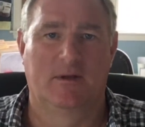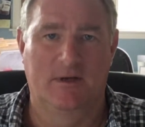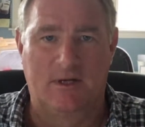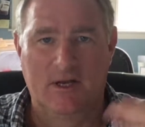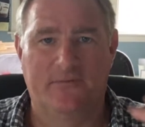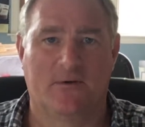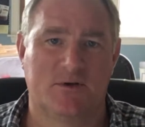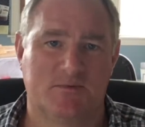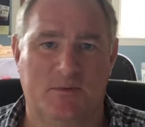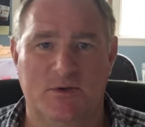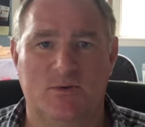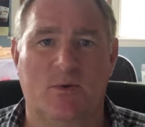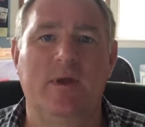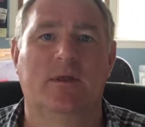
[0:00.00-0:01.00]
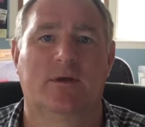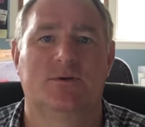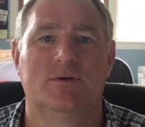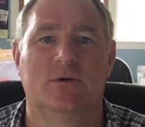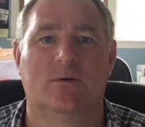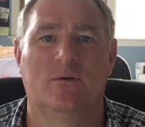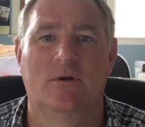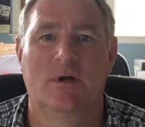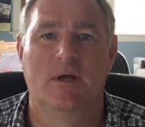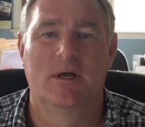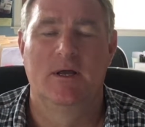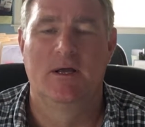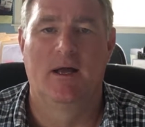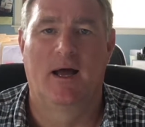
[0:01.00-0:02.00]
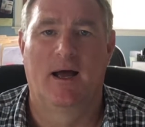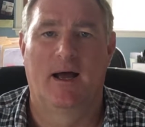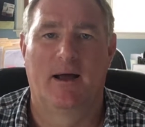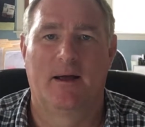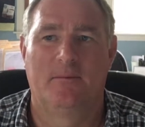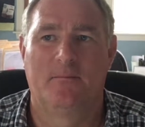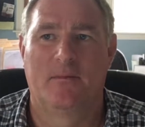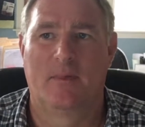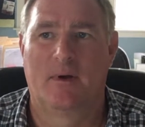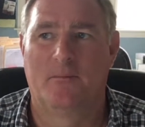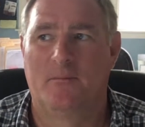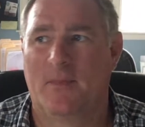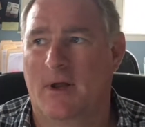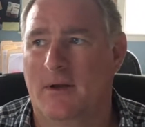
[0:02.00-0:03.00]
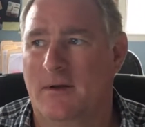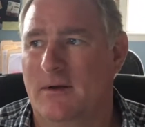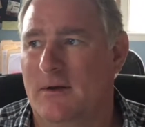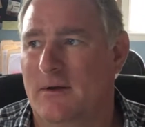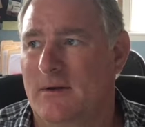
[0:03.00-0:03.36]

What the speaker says: the difference between the two. But